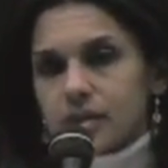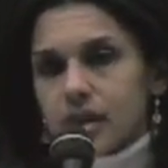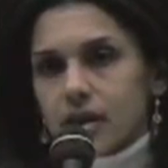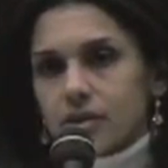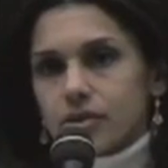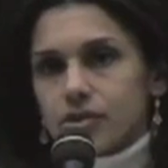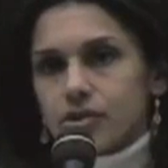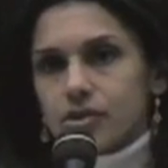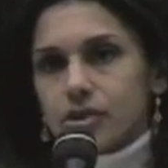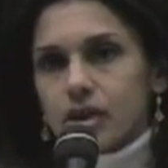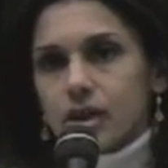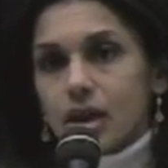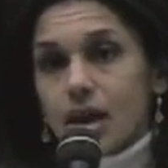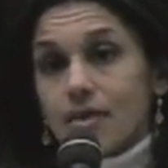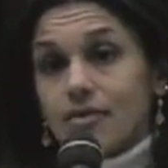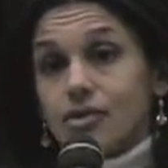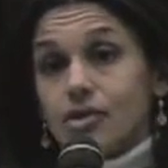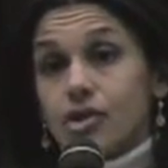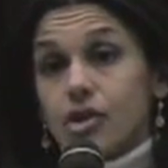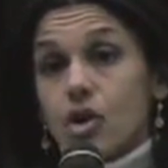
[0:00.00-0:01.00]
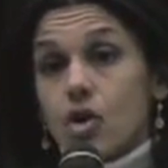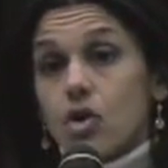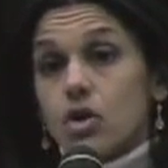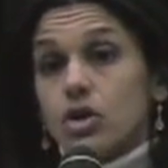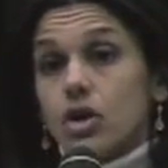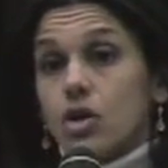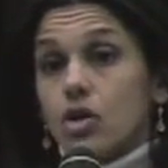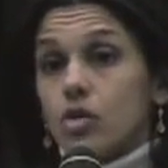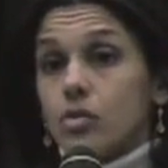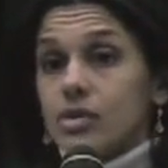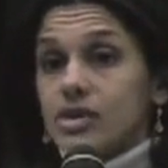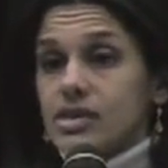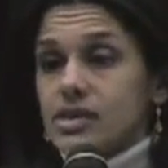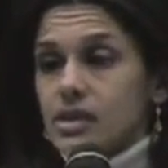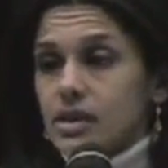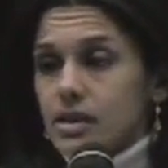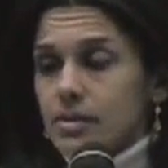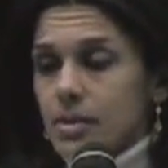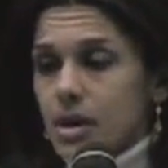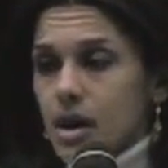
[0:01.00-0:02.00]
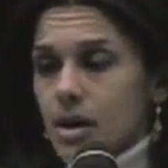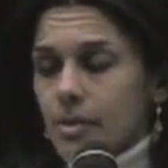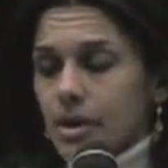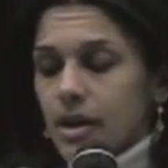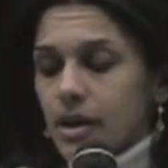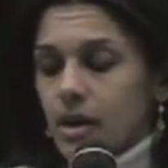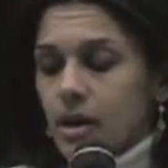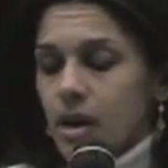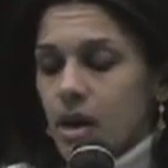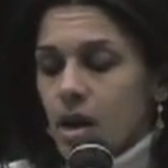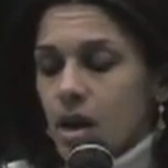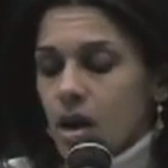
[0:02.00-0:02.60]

country after the Oklahoma City bombing,